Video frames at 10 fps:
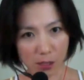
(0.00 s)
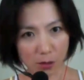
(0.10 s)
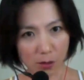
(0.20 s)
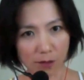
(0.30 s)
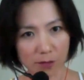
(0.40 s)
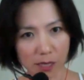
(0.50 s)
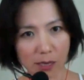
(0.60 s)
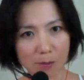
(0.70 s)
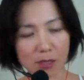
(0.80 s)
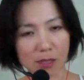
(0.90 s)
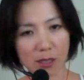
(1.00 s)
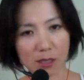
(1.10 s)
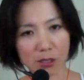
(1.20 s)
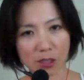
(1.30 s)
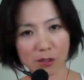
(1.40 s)
you have named
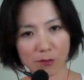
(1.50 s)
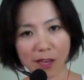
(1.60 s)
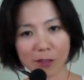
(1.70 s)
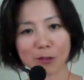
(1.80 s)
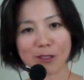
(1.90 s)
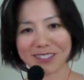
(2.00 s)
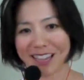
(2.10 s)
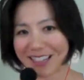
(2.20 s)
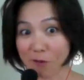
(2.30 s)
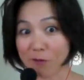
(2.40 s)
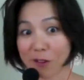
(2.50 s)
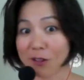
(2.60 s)
shared value is not